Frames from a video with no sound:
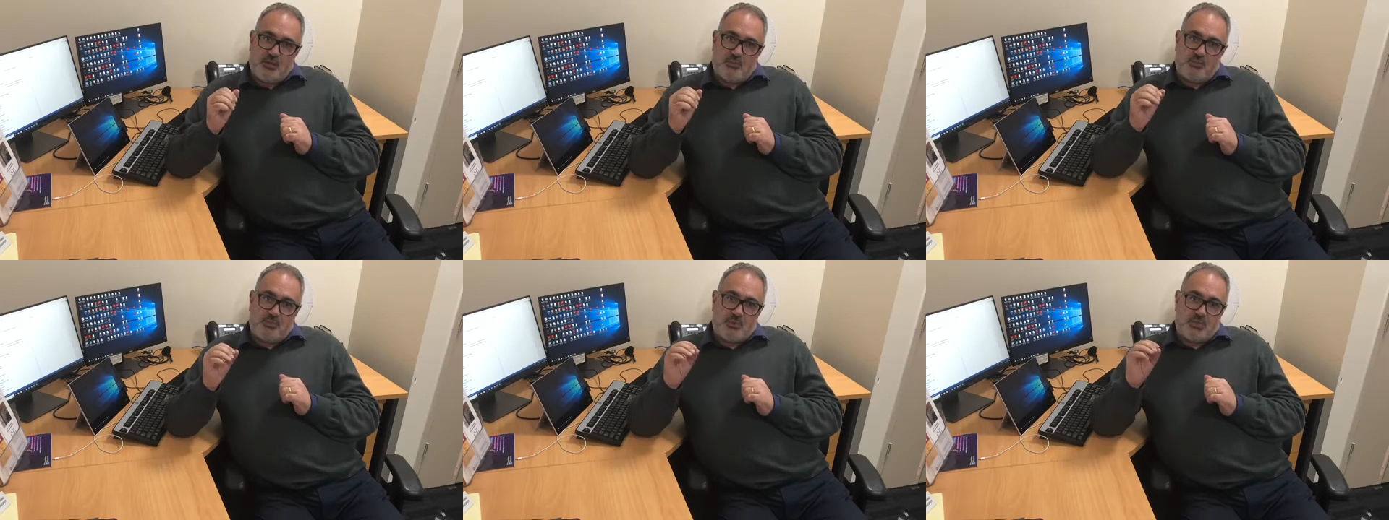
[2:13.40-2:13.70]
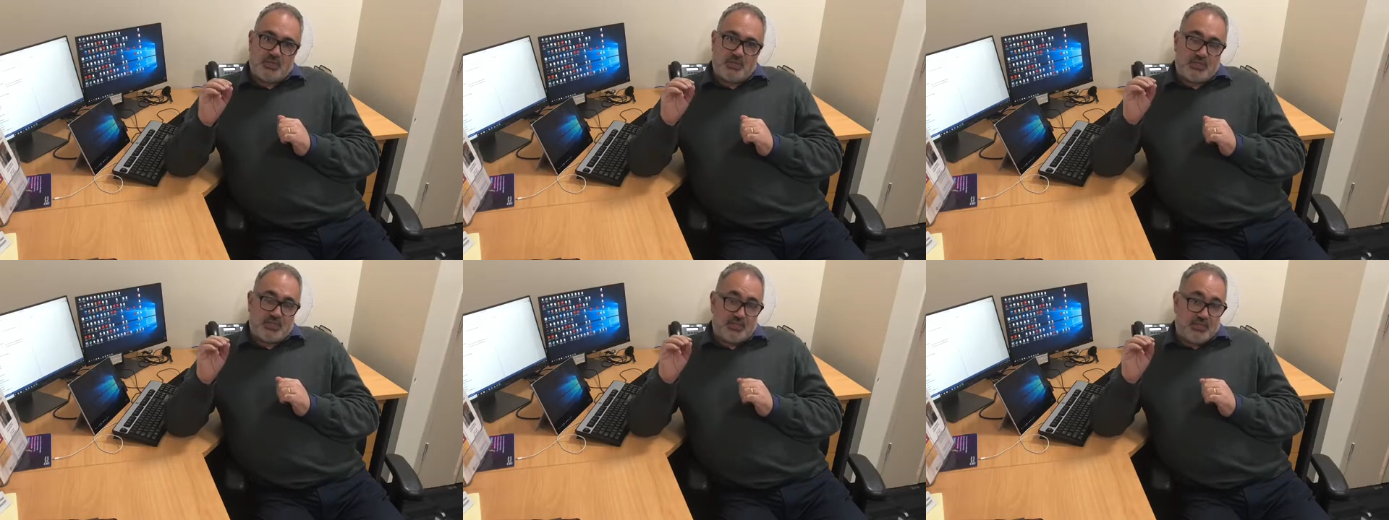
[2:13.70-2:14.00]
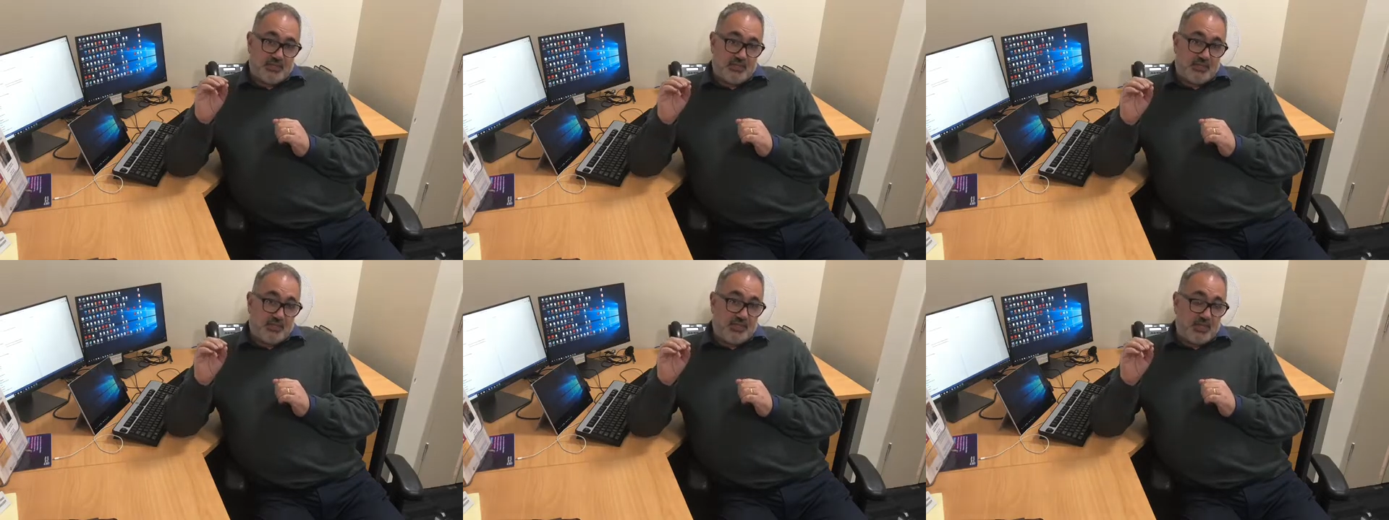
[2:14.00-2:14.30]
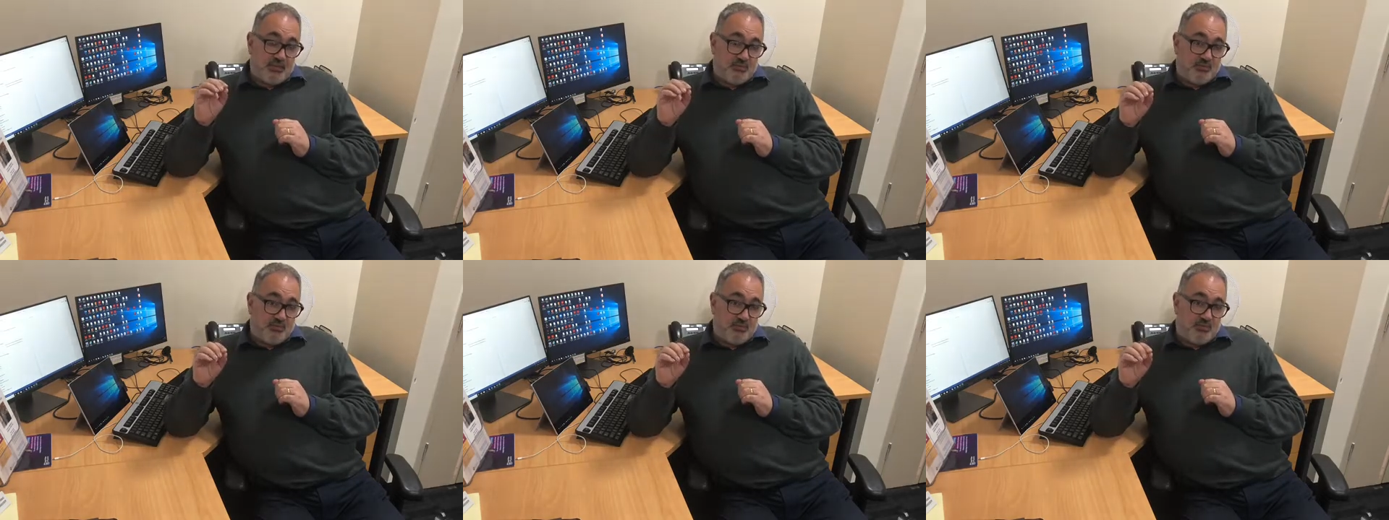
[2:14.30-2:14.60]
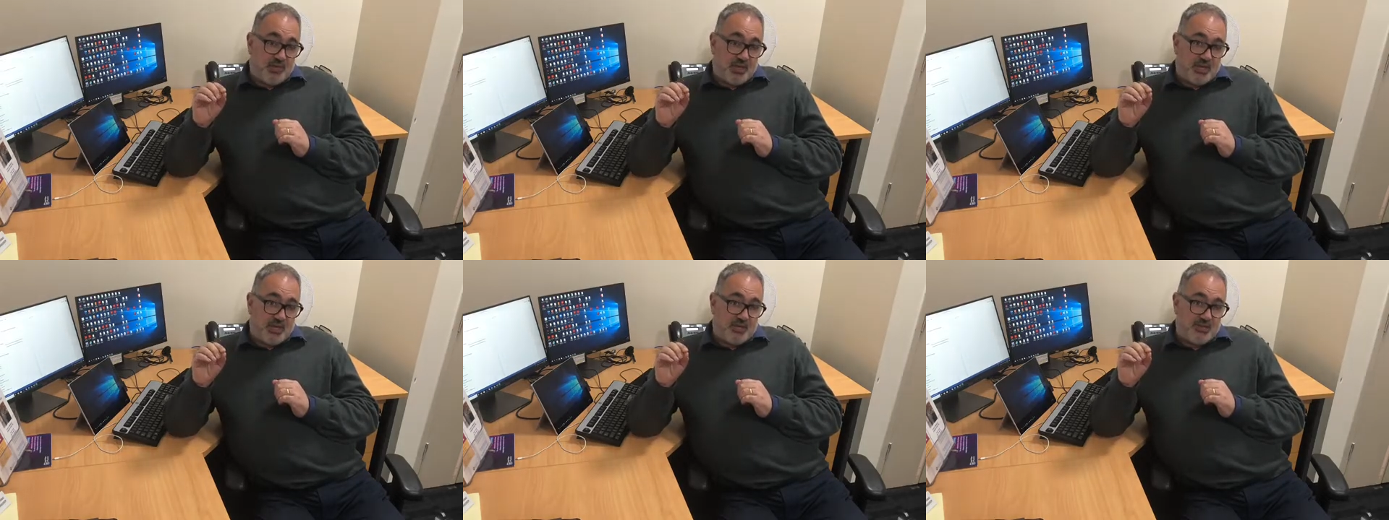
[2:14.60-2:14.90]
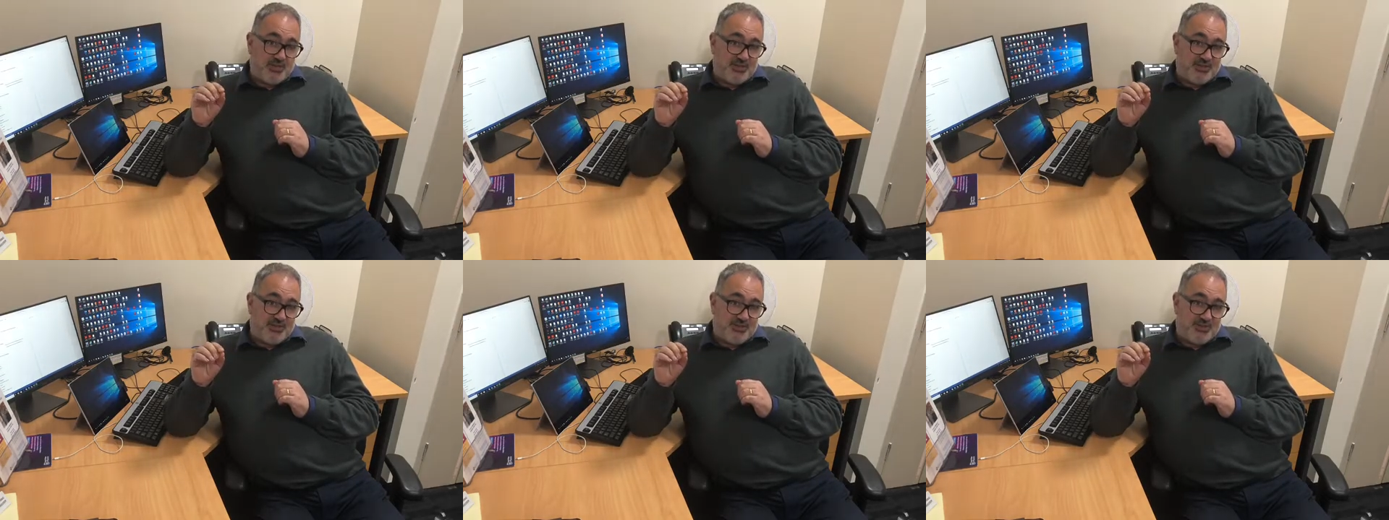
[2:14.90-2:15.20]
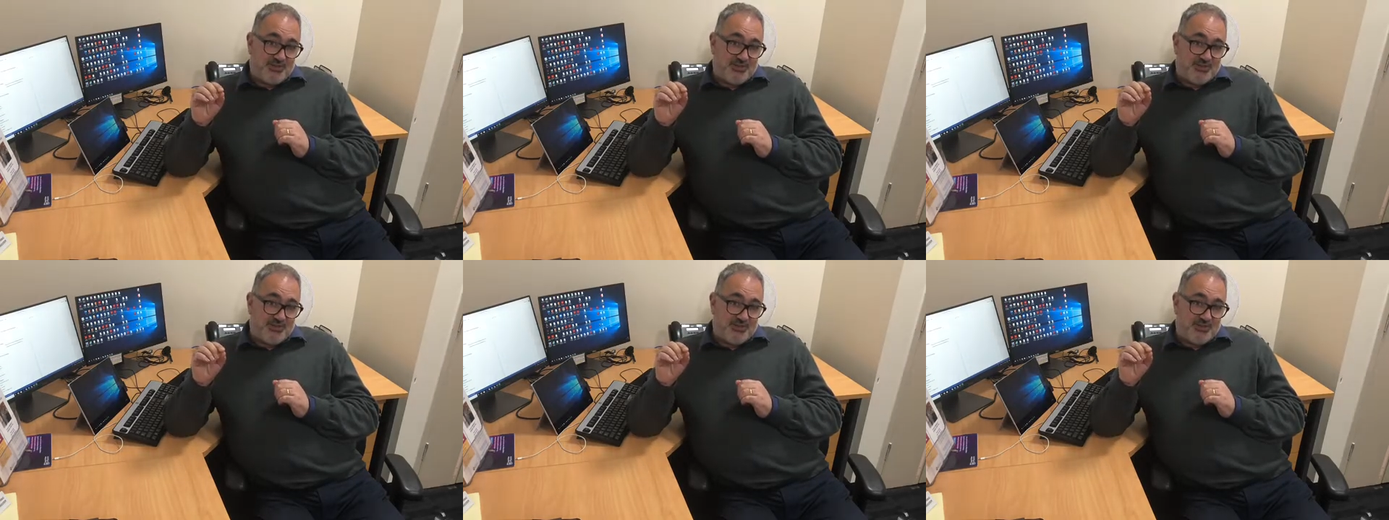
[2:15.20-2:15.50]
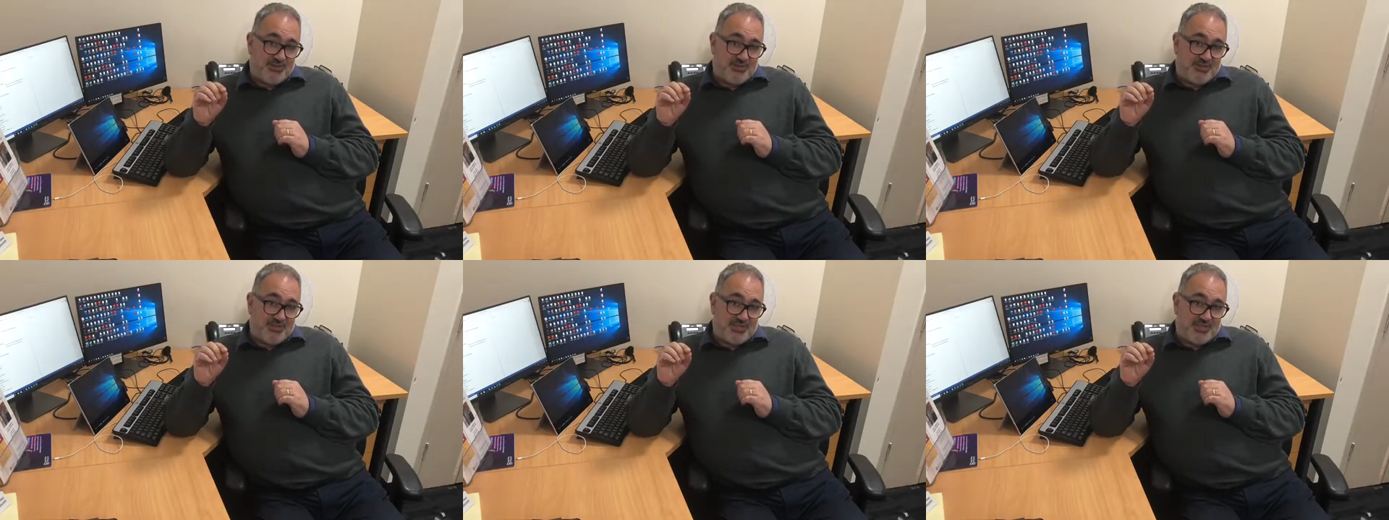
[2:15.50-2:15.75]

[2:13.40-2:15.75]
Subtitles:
but still keep the patient on the